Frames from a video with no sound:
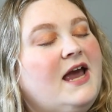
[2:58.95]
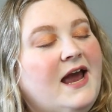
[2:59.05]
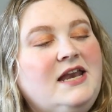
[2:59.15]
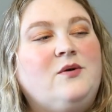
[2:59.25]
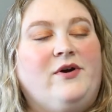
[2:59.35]

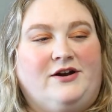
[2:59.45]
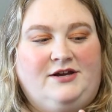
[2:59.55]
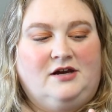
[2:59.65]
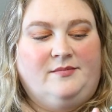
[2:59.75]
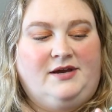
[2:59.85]
anywhere
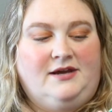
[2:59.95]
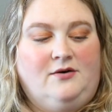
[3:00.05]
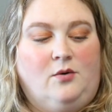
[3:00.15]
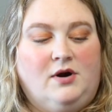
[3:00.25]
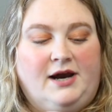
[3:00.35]
near
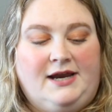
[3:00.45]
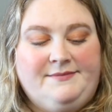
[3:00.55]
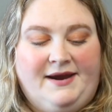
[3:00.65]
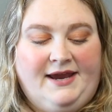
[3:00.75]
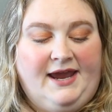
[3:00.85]
me or in my